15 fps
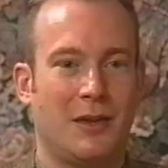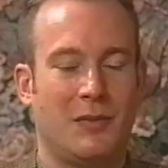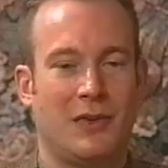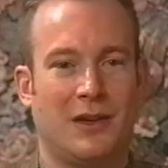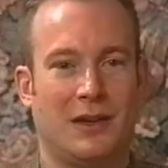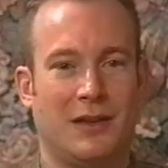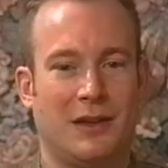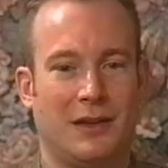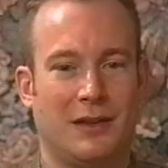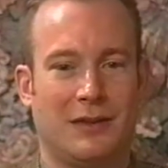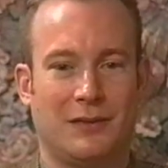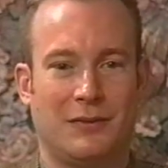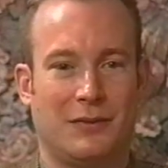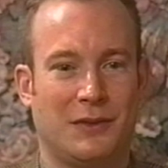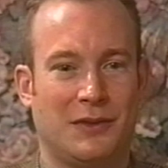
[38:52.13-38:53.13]
But I
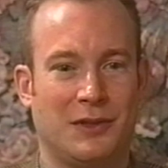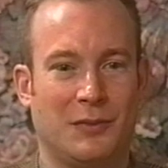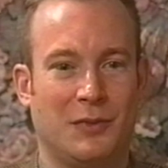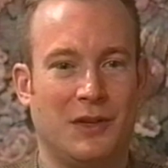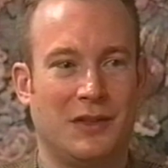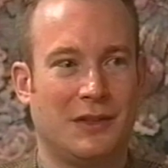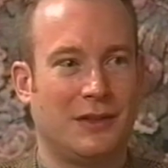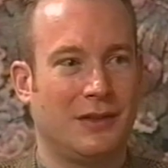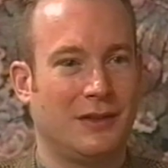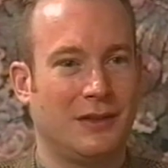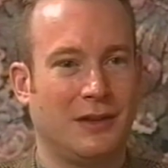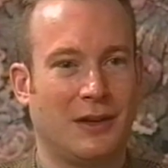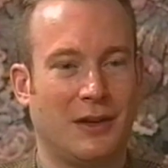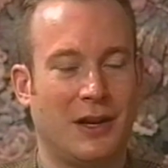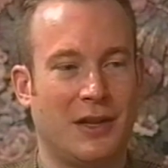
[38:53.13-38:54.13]
think for some reason there,
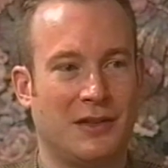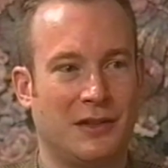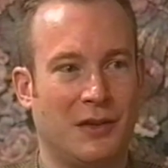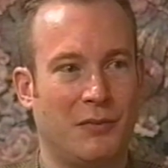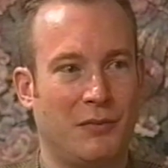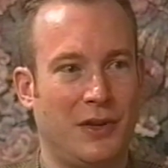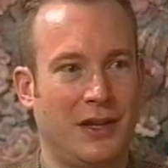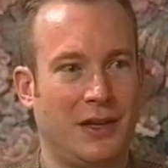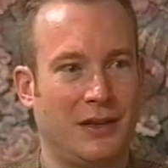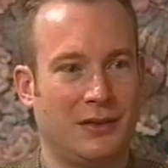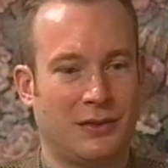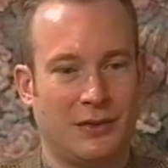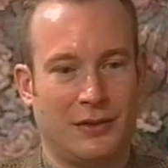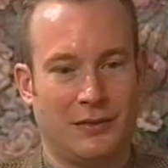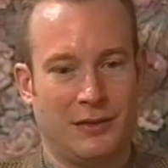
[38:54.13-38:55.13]
there ends up being
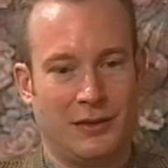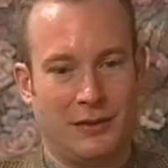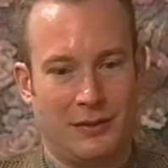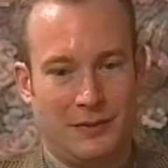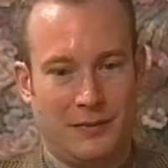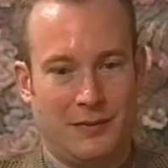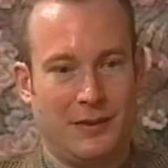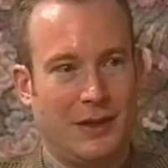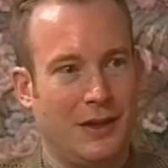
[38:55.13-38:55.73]
sort of a little,